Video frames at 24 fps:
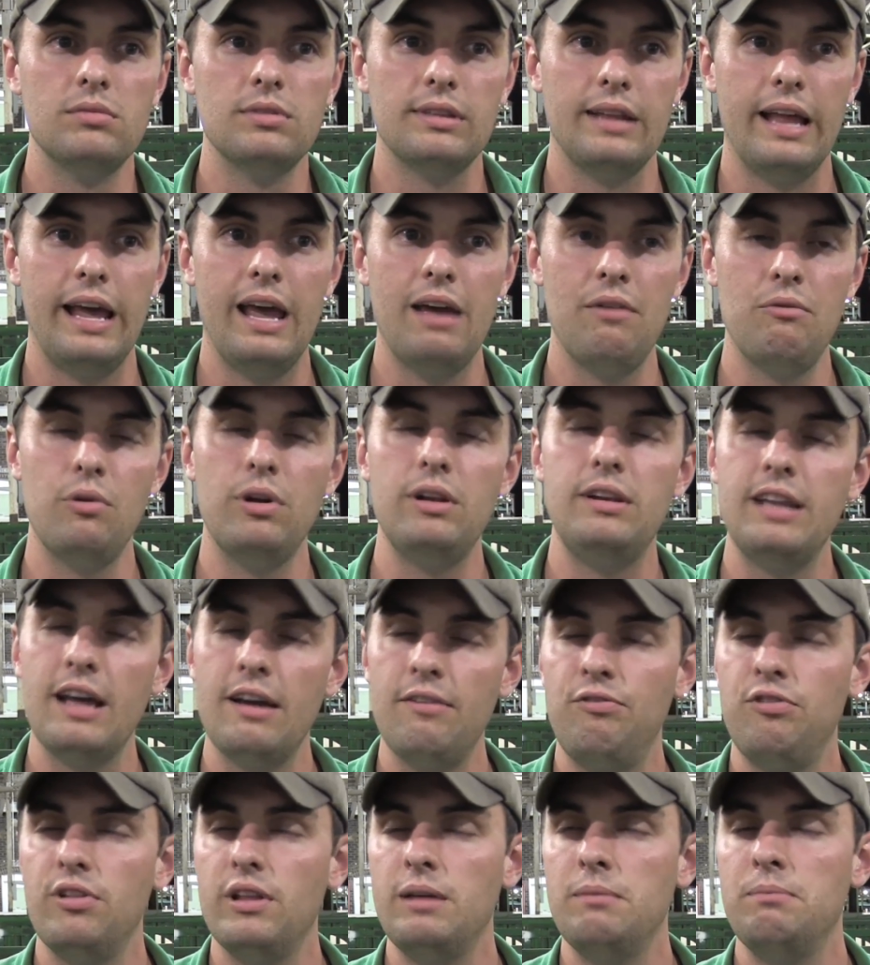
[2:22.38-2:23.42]
Lamb would
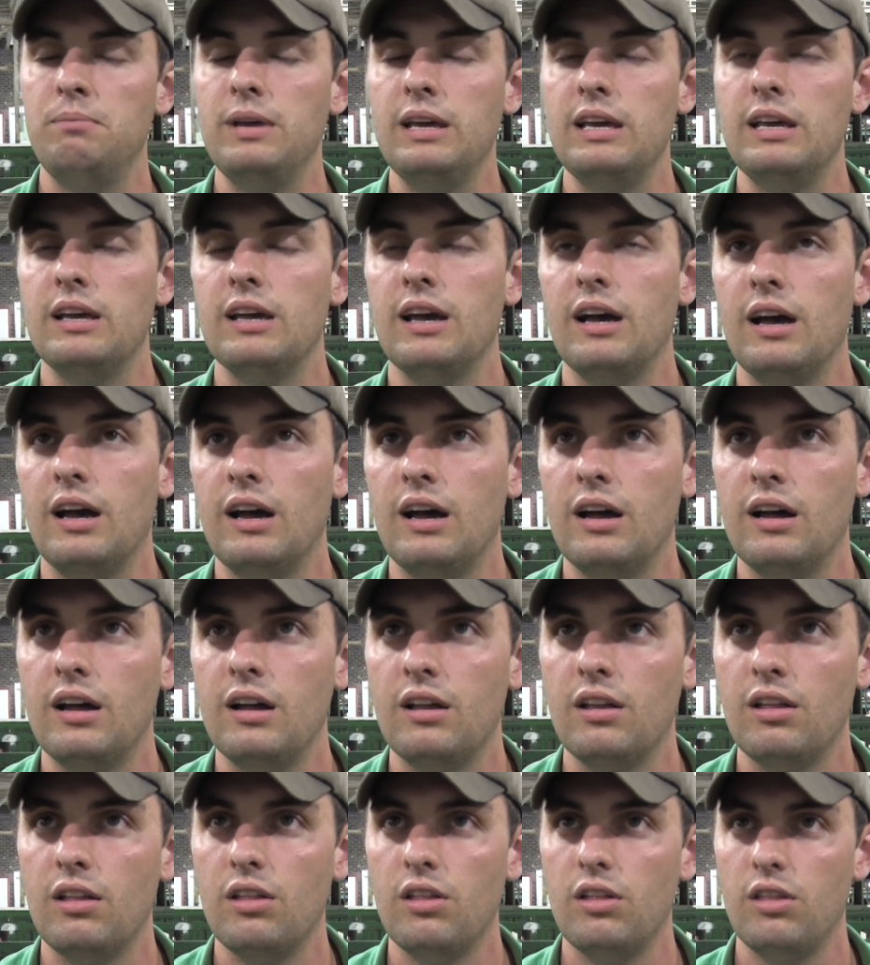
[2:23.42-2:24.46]
definitely be
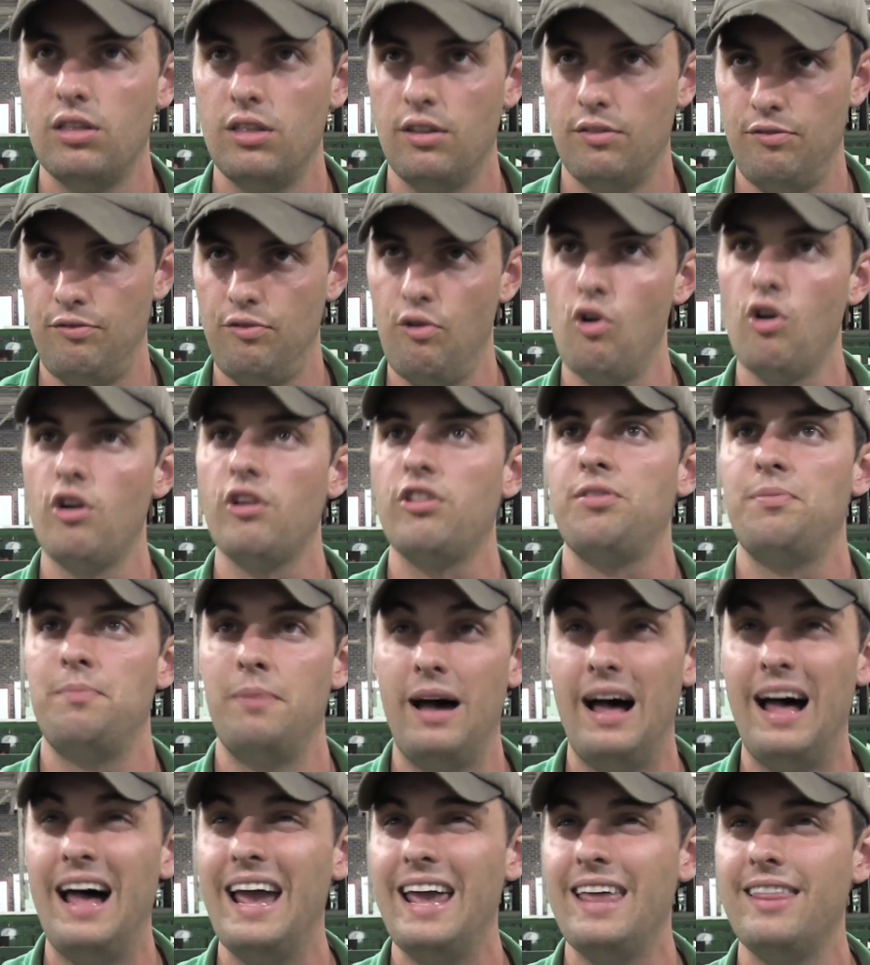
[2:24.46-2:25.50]
the fourth
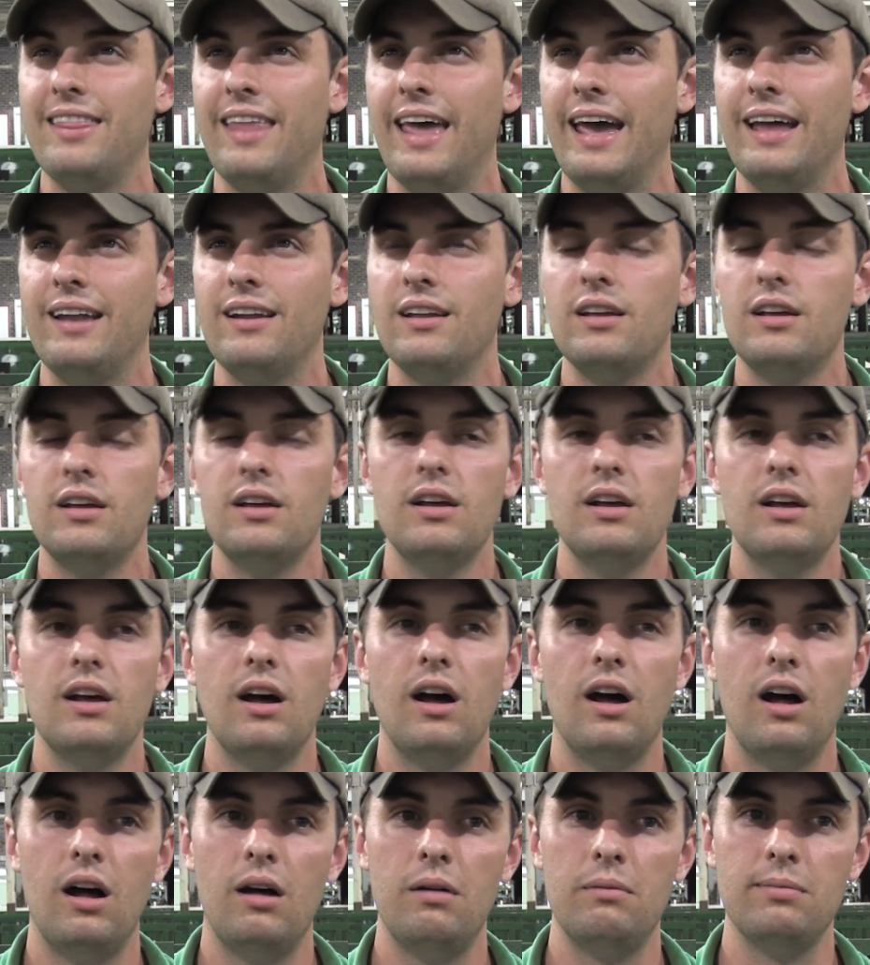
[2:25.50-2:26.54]
behind that.
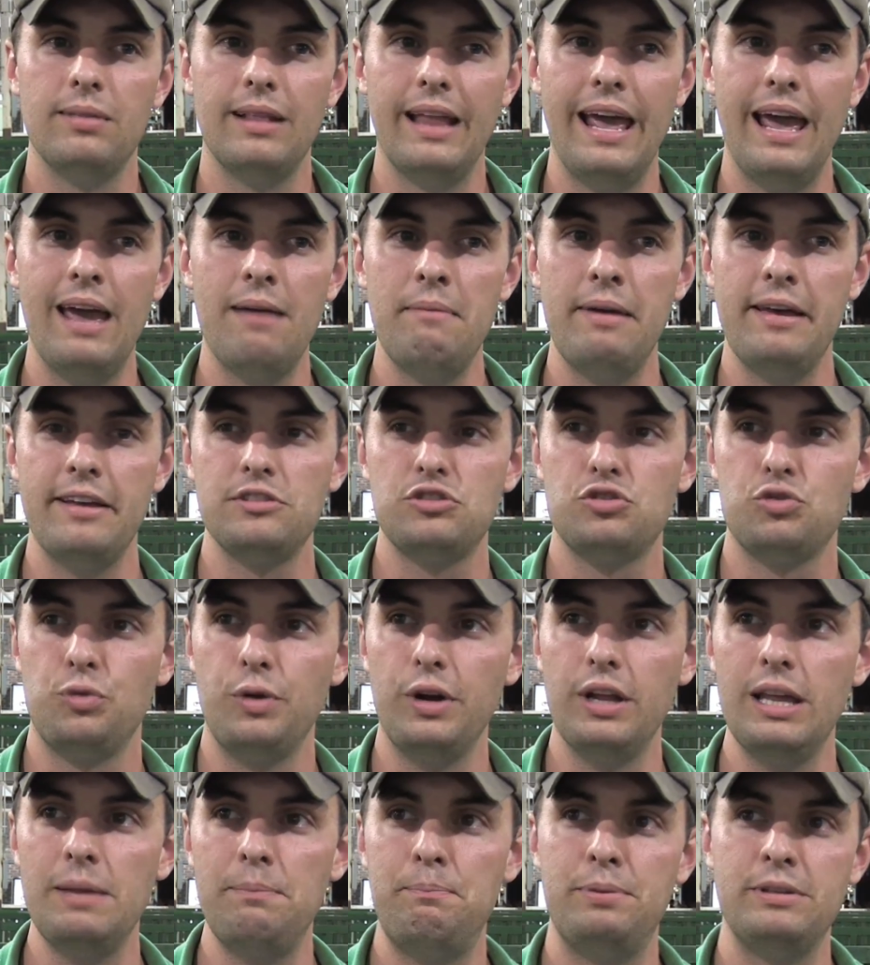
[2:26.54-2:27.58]
Lamb has
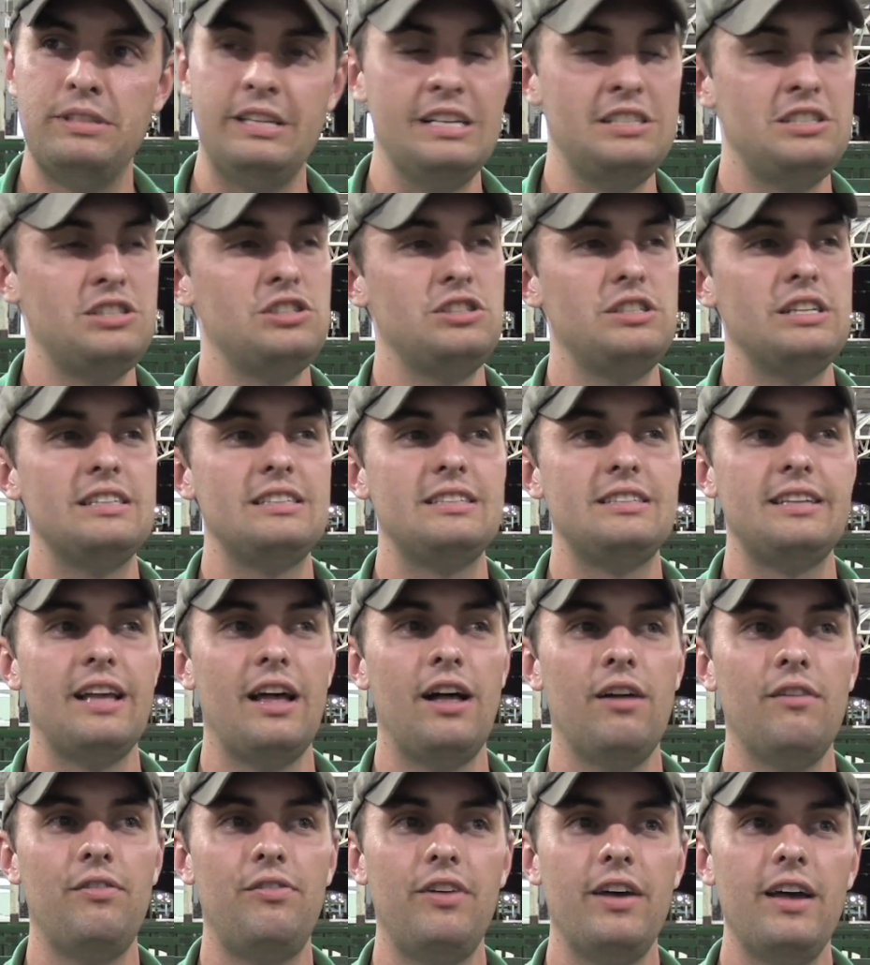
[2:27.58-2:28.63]
really positioned
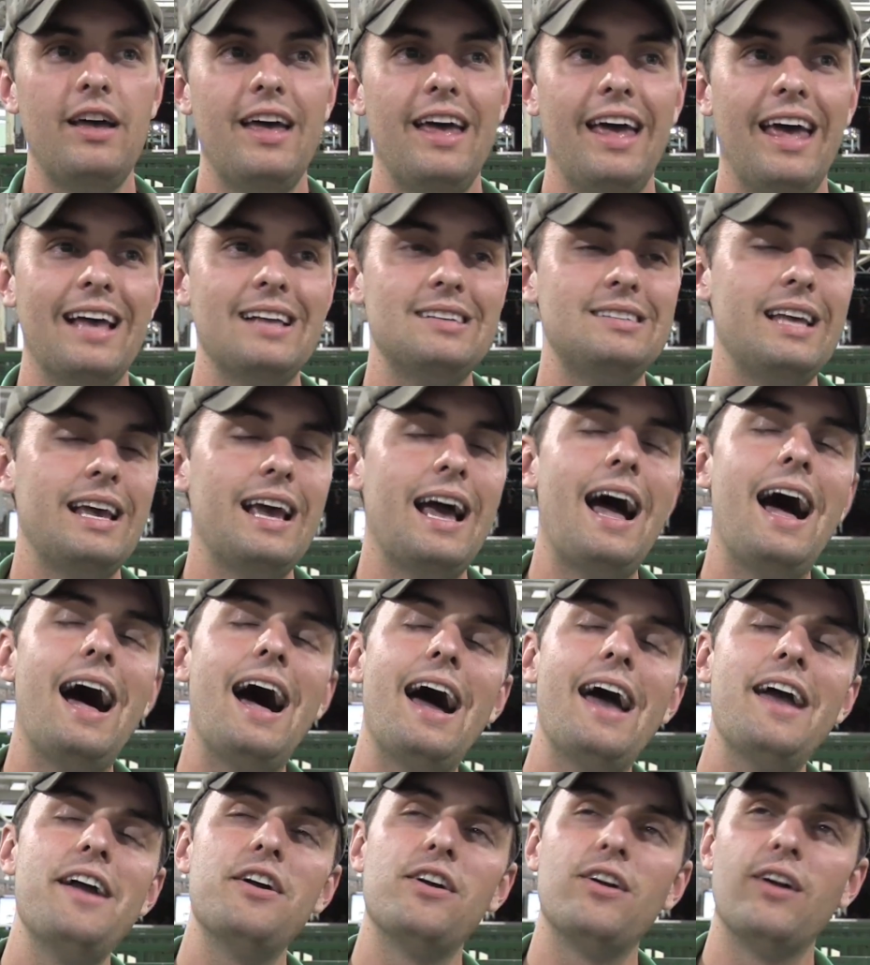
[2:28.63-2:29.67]
itself as a
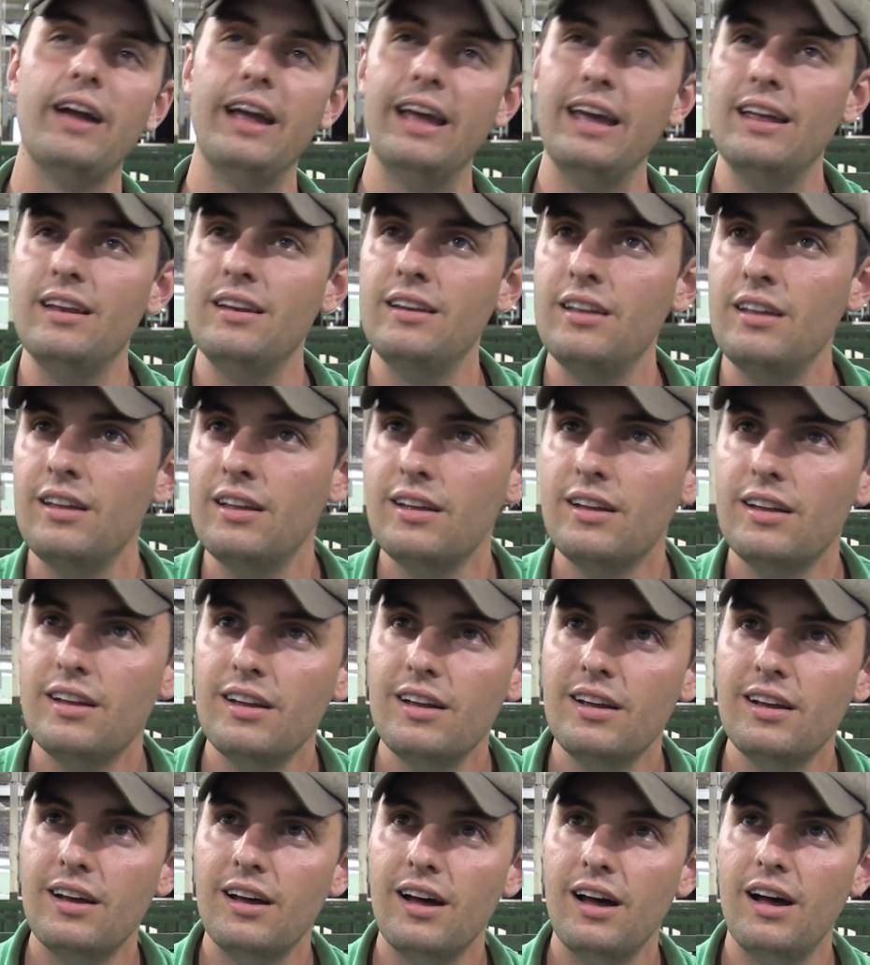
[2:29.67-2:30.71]
higher end
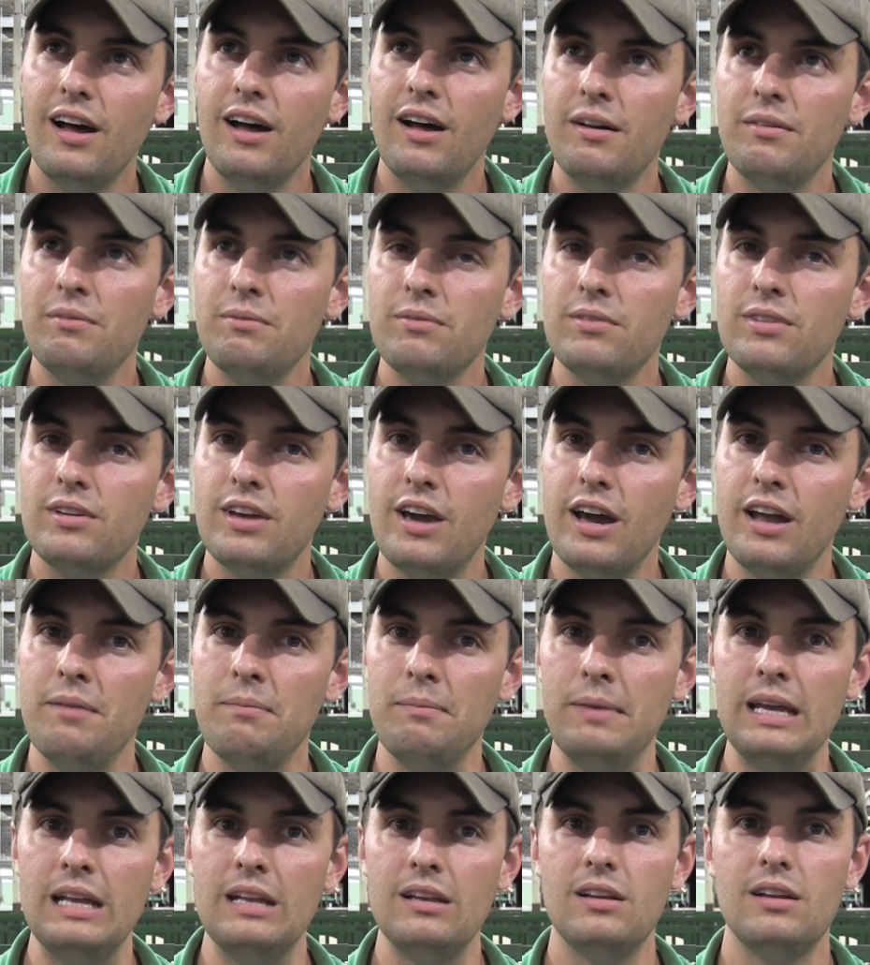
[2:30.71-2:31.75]
cut of
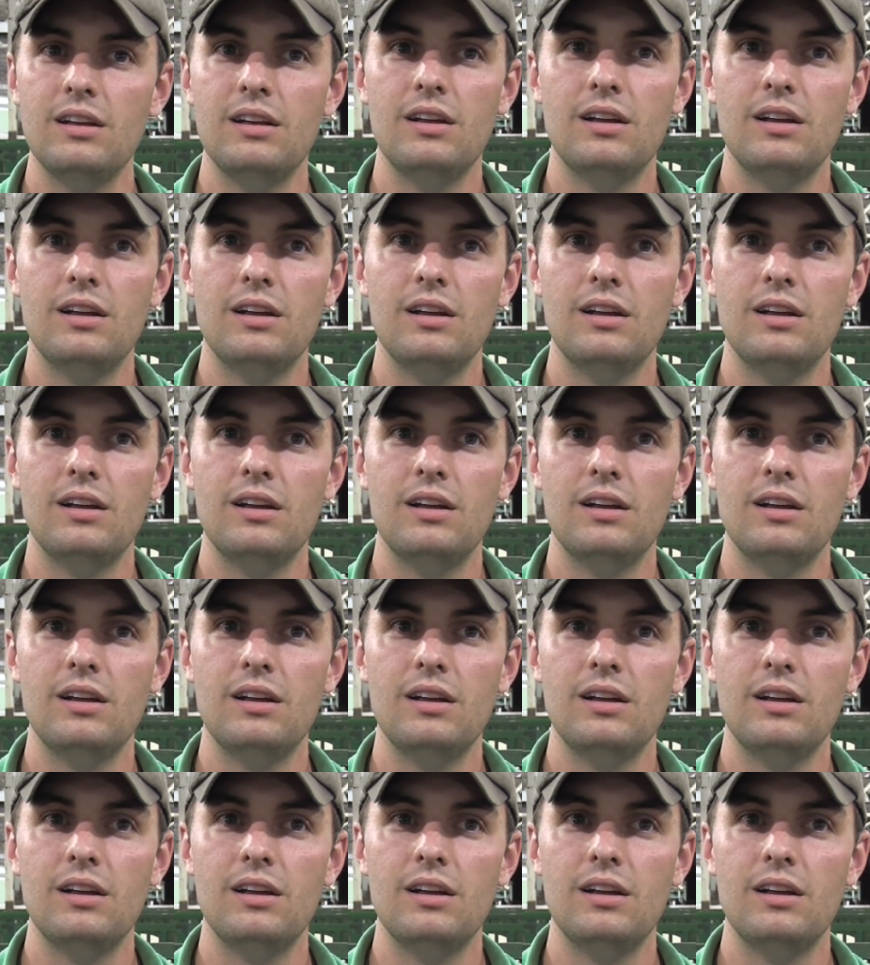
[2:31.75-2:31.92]
meat.